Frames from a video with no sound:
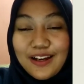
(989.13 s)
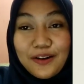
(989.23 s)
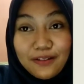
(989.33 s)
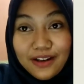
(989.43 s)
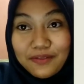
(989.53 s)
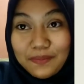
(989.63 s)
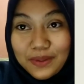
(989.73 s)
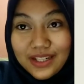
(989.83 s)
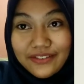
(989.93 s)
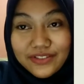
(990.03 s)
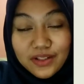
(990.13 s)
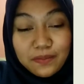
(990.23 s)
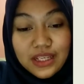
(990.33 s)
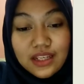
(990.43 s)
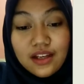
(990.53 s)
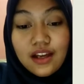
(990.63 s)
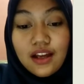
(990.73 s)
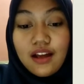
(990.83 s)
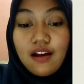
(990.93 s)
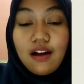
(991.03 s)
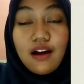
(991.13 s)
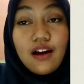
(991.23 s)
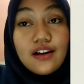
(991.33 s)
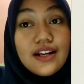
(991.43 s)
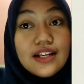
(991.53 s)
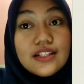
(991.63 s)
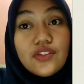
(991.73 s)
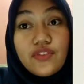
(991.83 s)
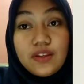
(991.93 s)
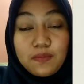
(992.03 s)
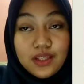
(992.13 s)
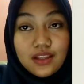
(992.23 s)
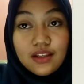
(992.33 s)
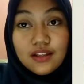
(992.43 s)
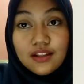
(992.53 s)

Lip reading: Alright, repeat after me. RSVP.